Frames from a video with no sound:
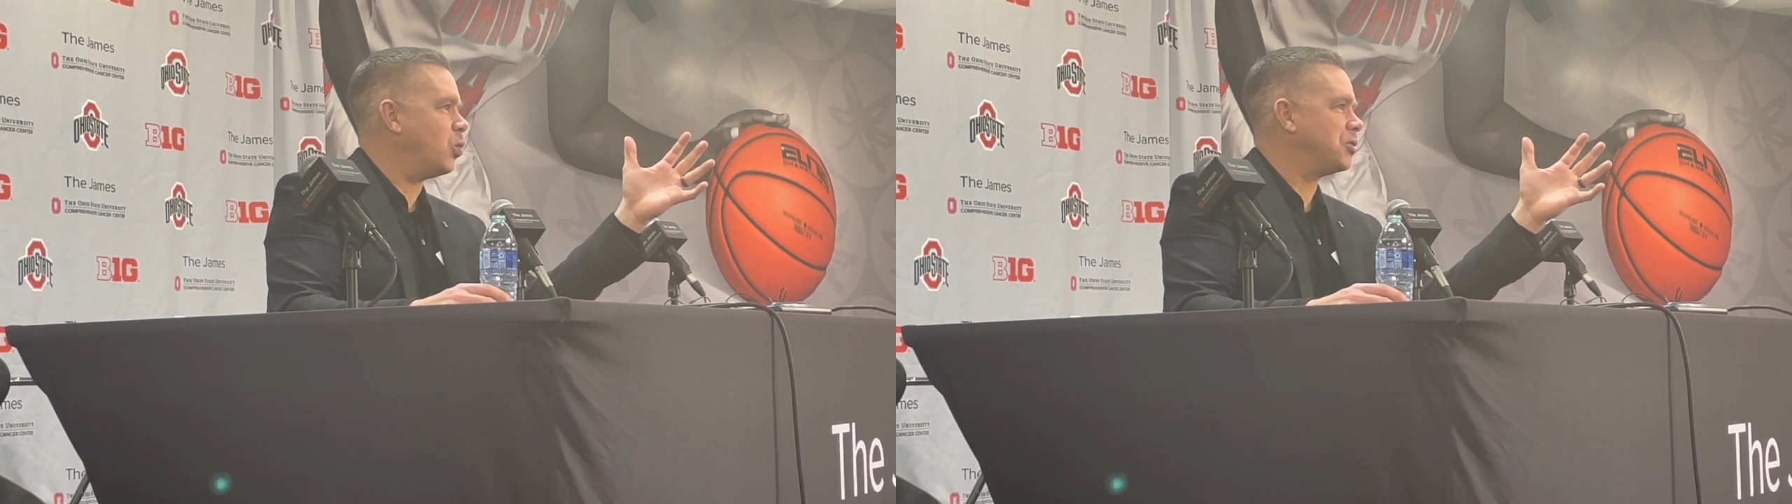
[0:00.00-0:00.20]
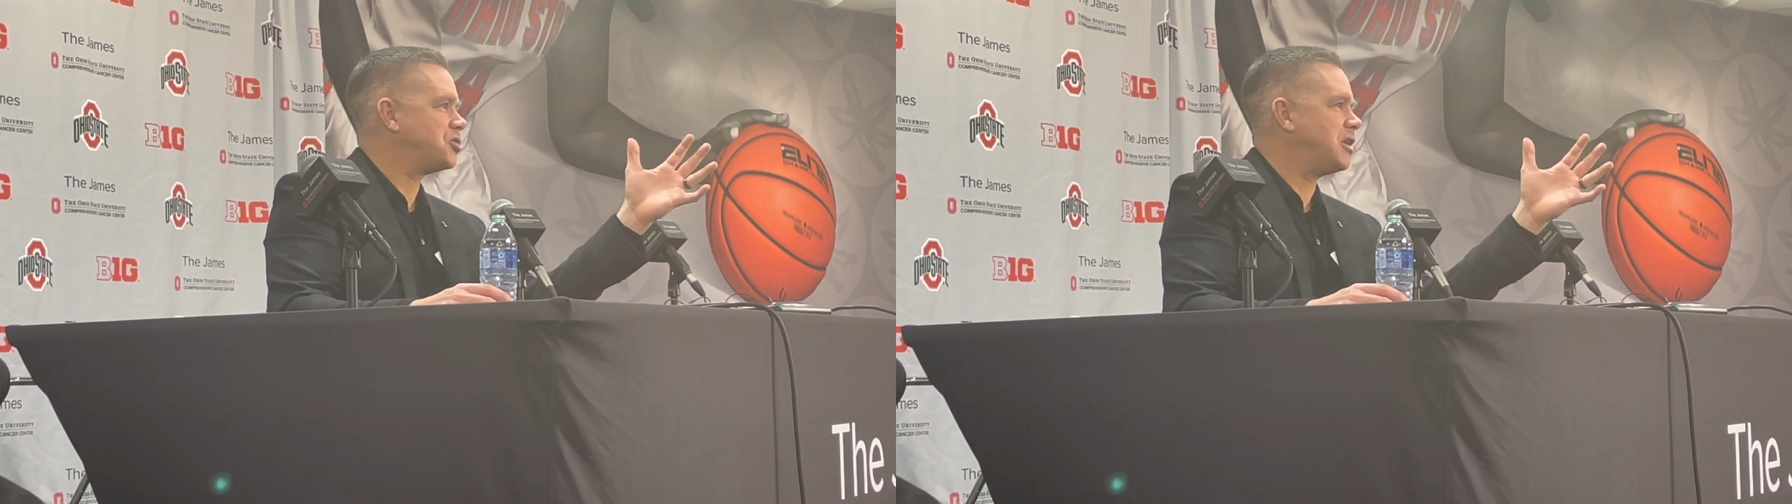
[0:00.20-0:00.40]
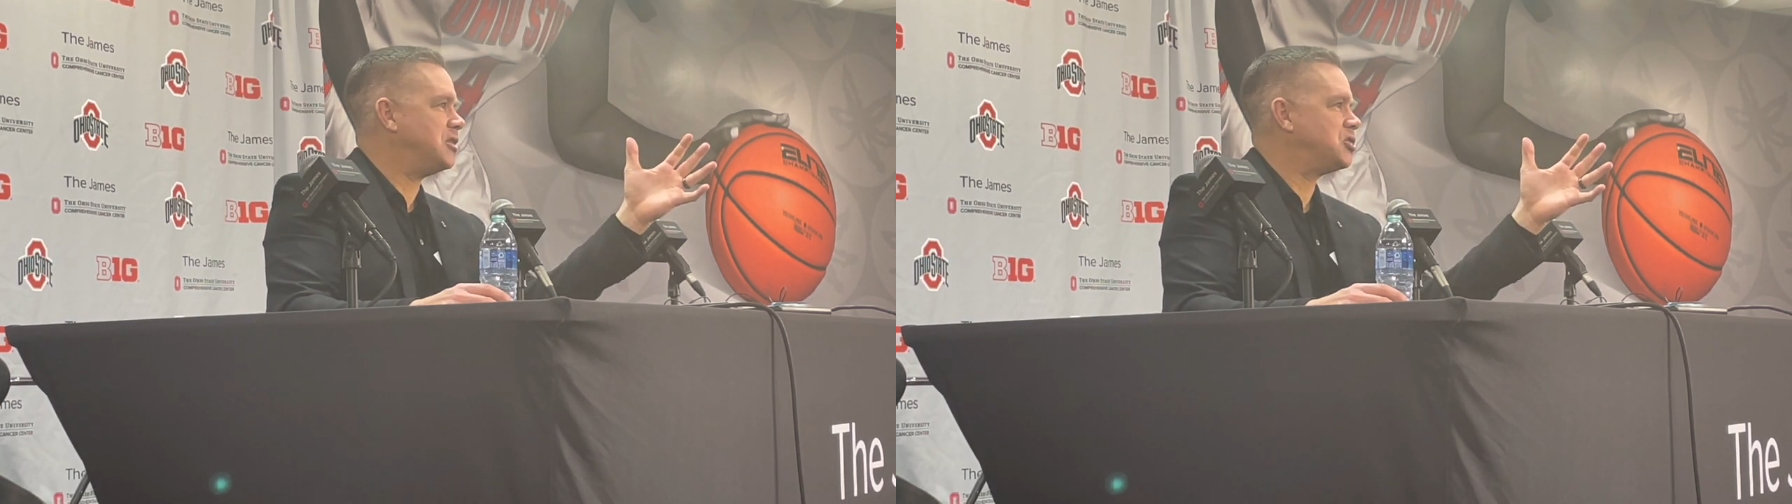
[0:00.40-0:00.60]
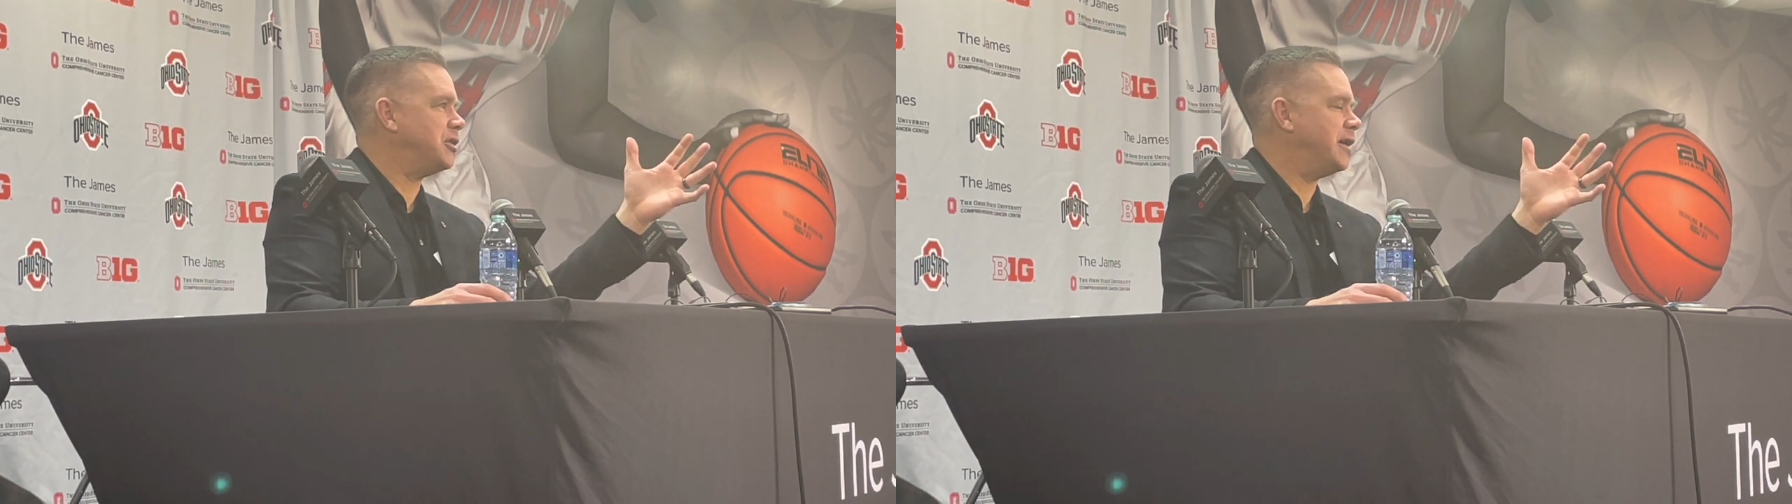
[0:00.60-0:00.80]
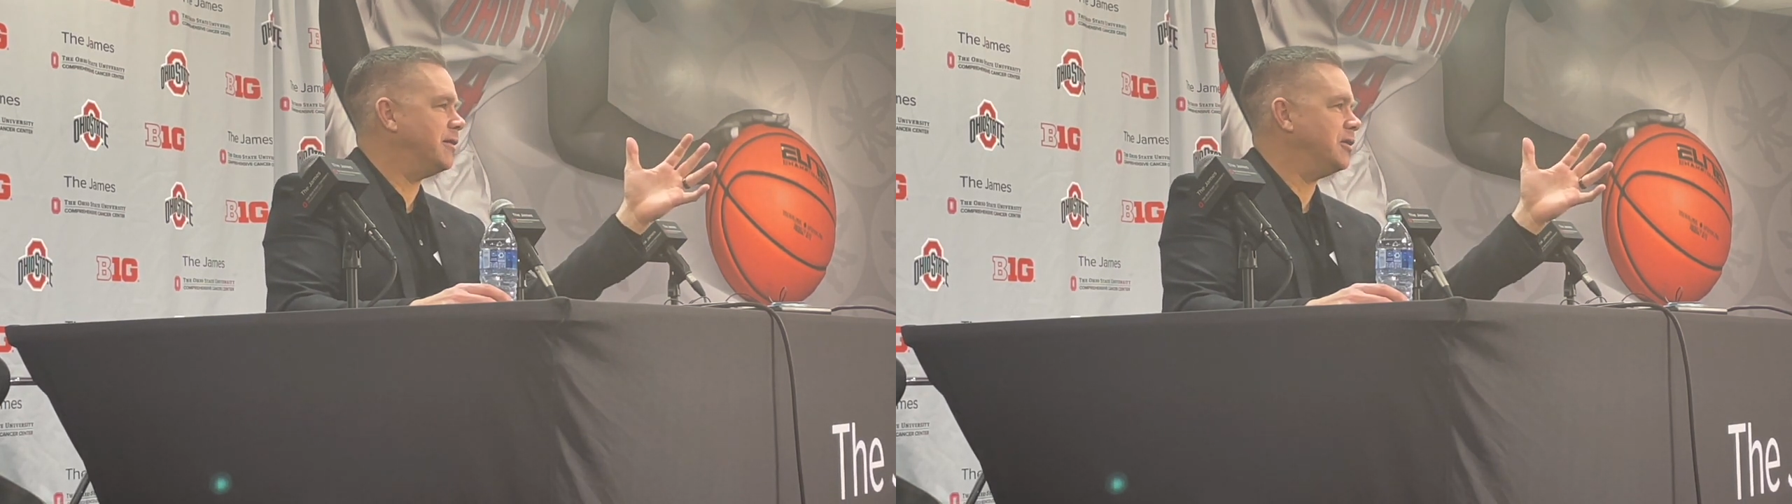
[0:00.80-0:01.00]
worst case
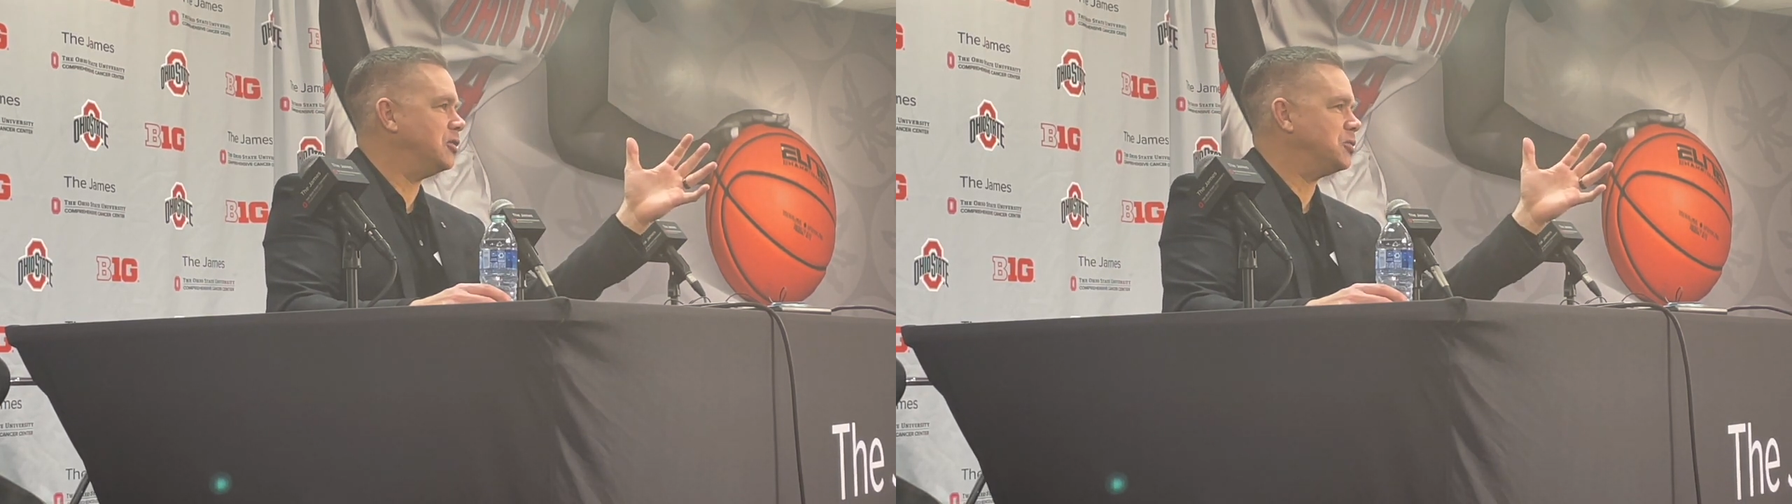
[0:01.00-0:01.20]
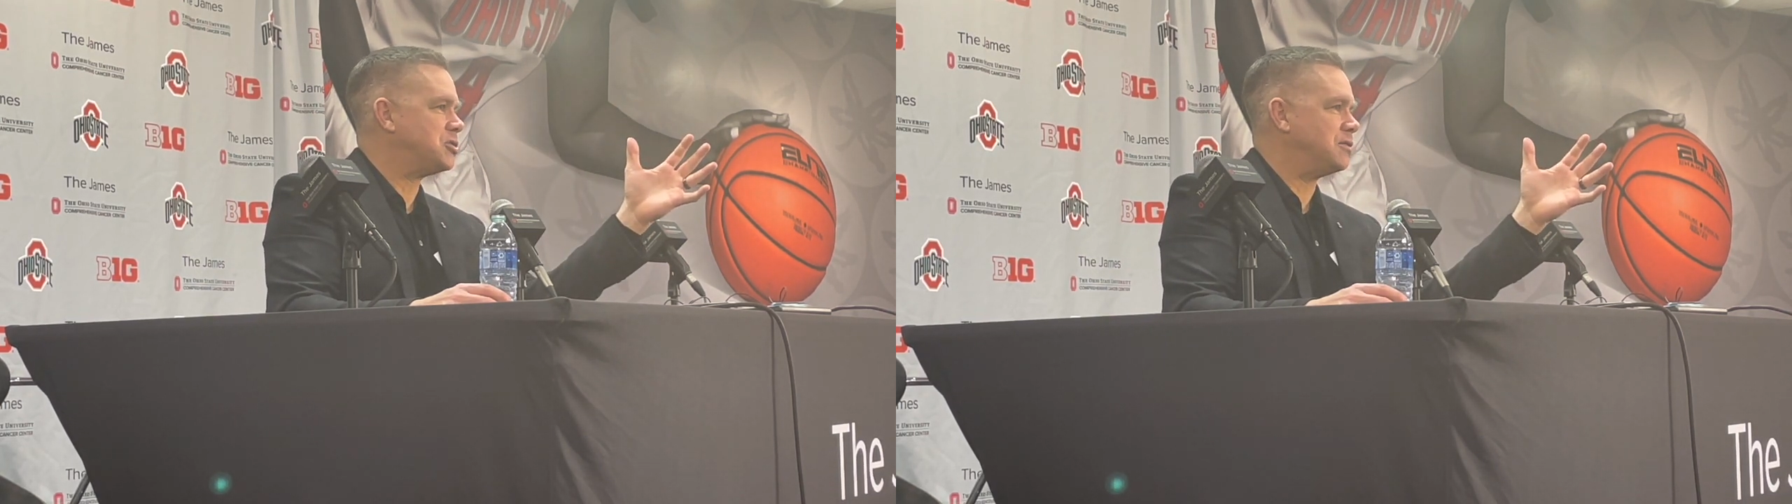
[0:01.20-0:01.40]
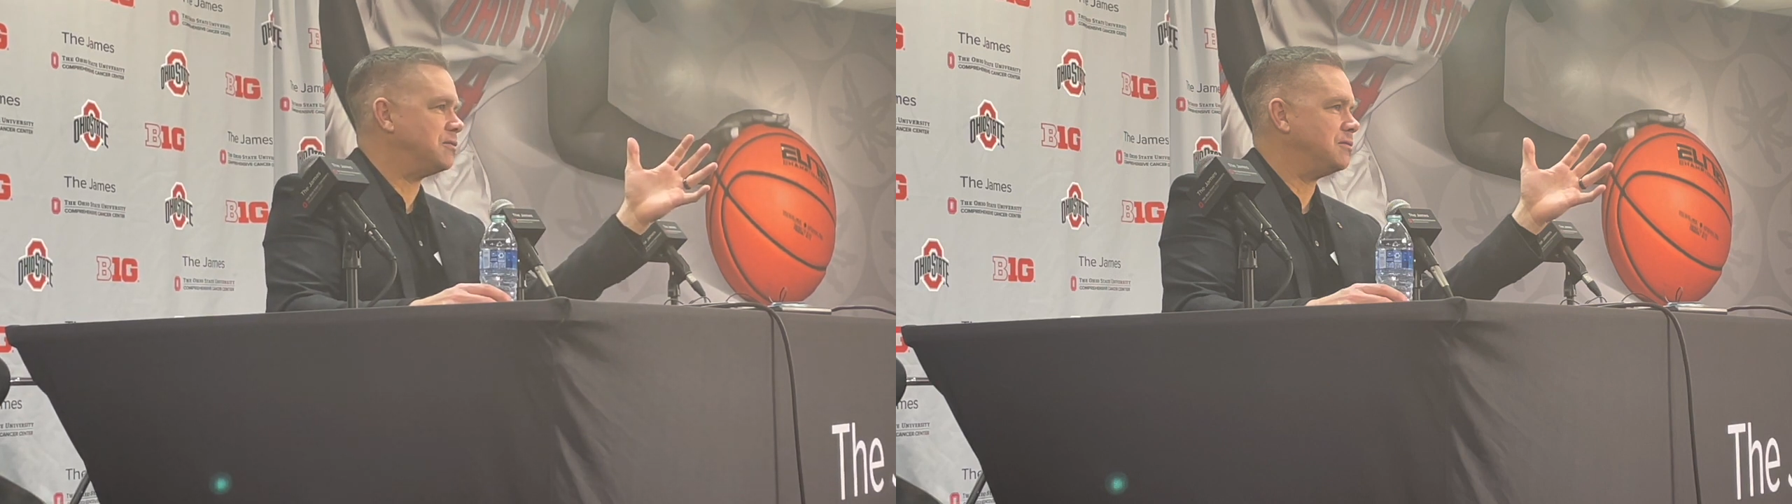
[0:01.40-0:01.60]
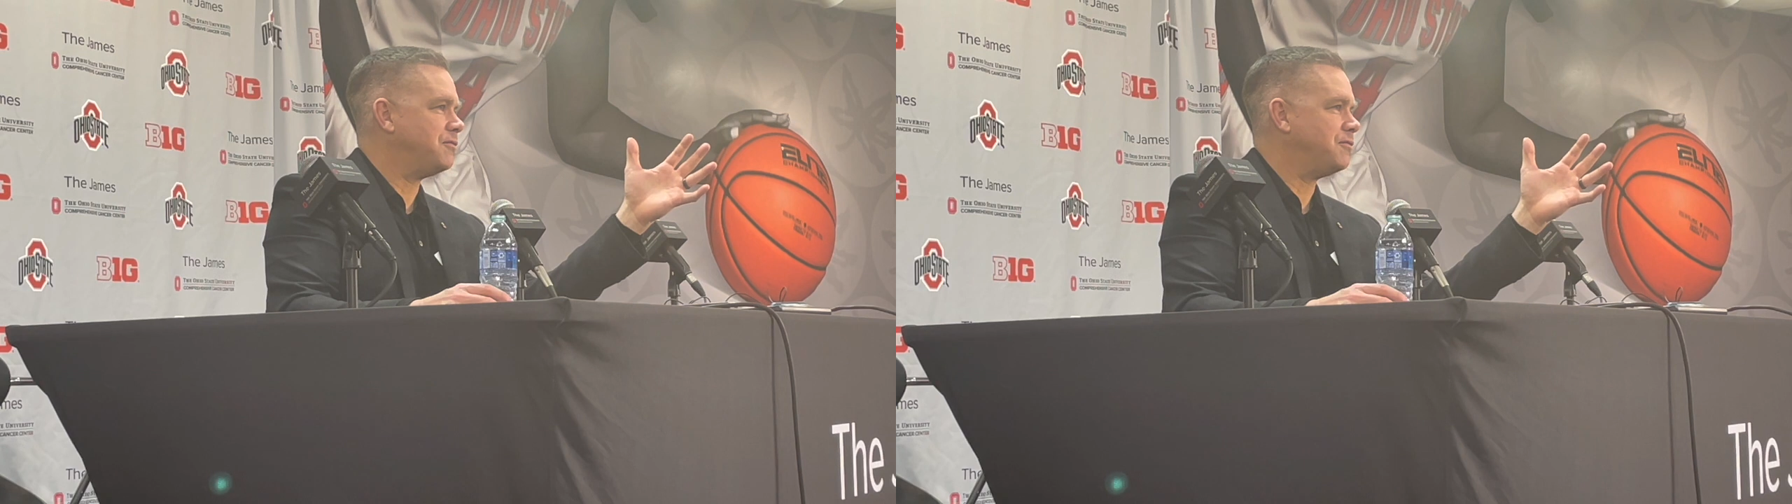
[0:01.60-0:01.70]
scenarios and